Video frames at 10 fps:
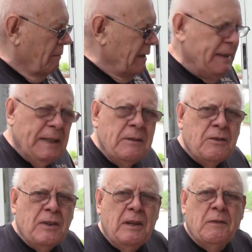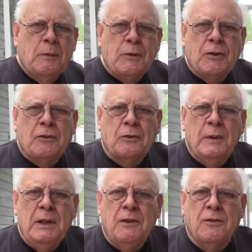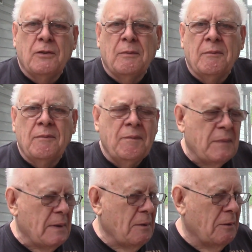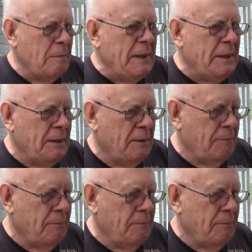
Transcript: He didn't say if it was a squeeze or a mini.